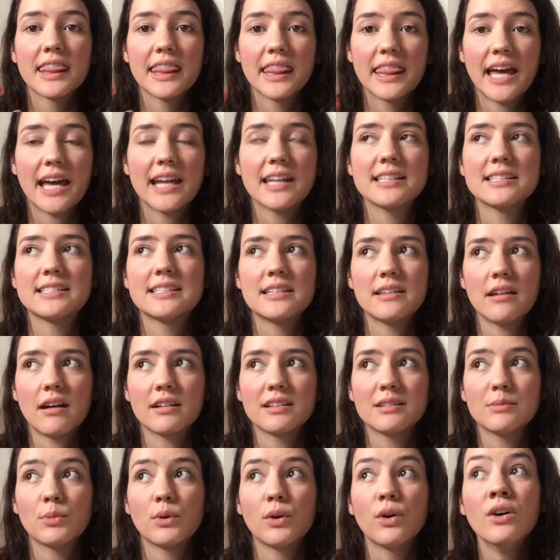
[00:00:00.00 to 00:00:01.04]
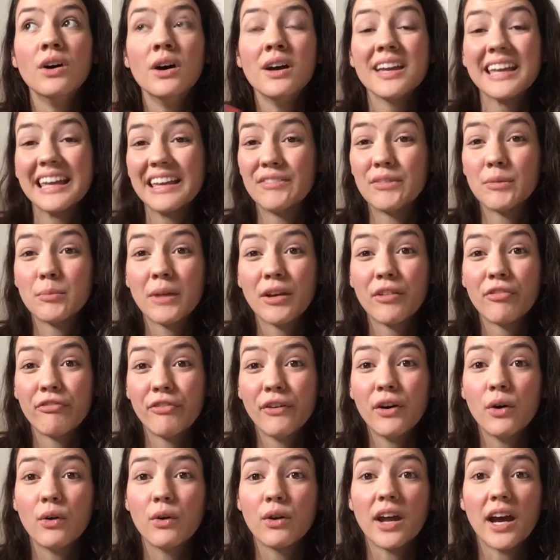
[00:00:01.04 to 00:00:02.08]
That is deductible. Even my
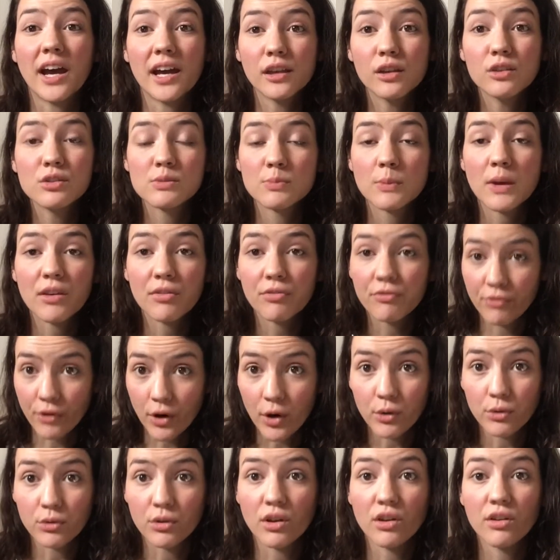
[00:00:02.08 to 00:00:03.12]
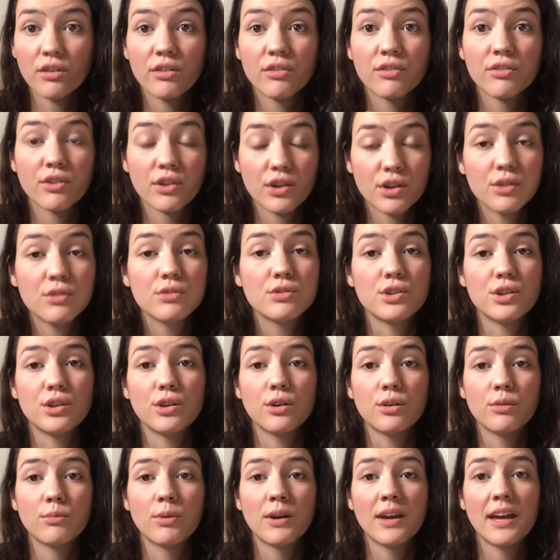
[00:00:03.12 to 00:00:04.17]
phone, I use my phone for
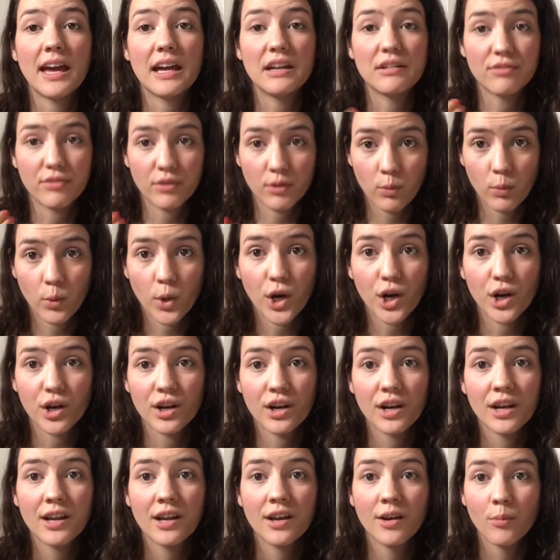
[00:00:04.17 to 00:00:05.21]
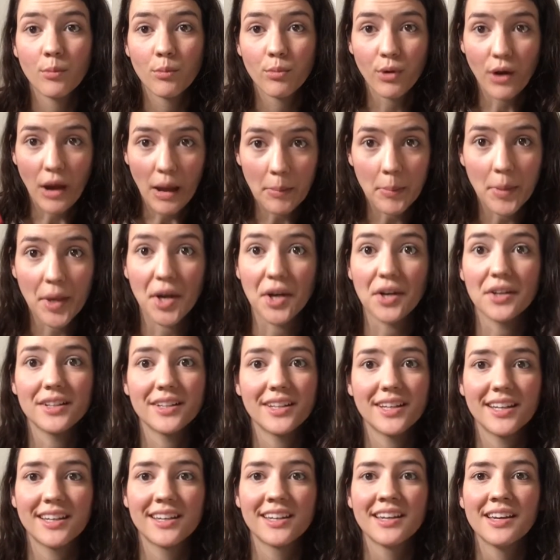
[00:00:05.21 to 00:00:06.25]
YouTube and for work
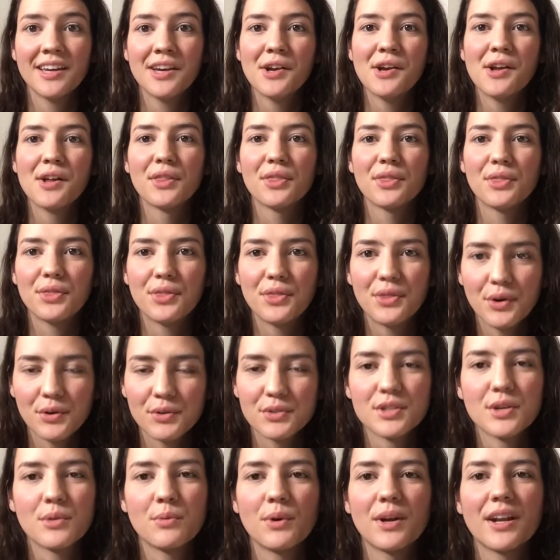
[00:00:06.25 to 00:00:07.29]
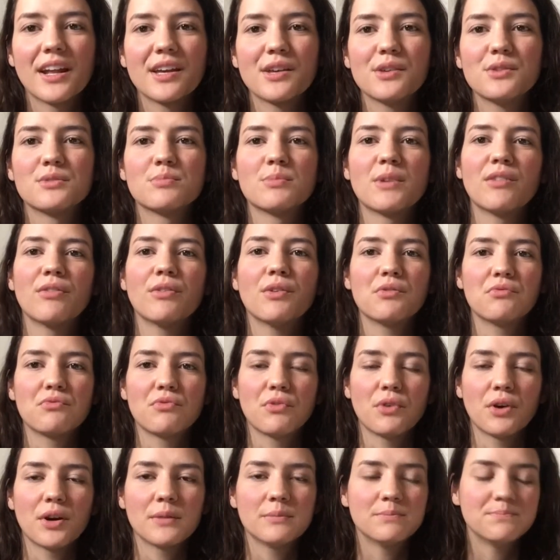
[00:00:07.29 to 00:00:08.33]
primarily. Those are what I use my phone
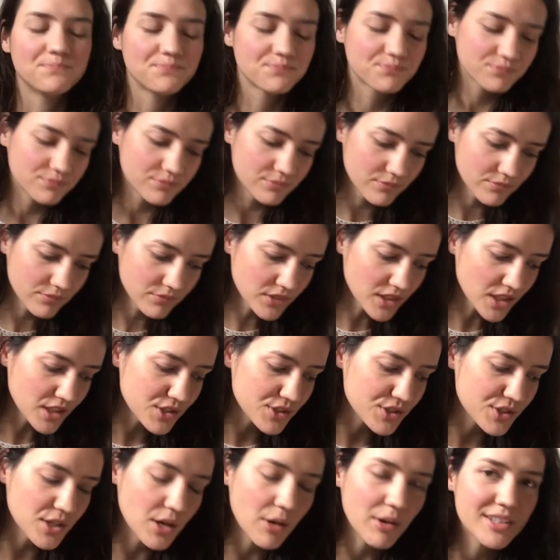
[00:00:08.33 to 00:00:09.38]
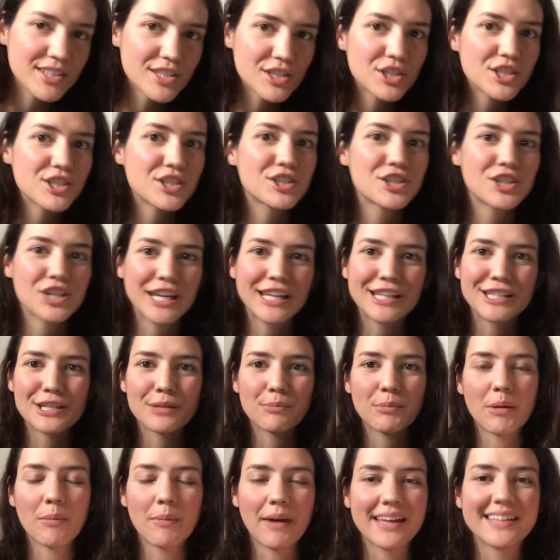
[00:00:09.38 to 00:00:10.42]
for. So it's just
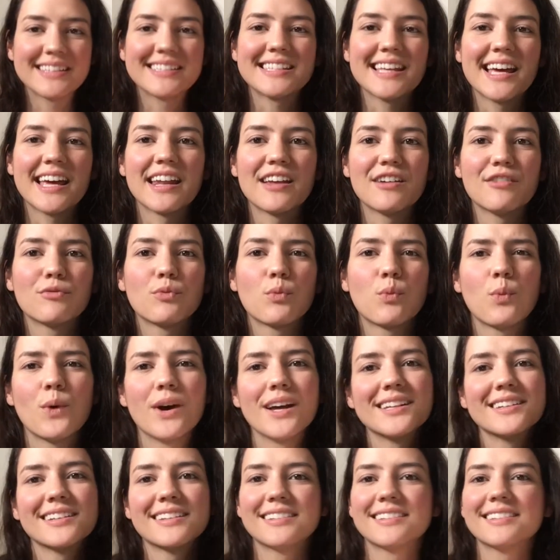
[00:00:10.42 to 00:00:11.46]
changing my mindset of what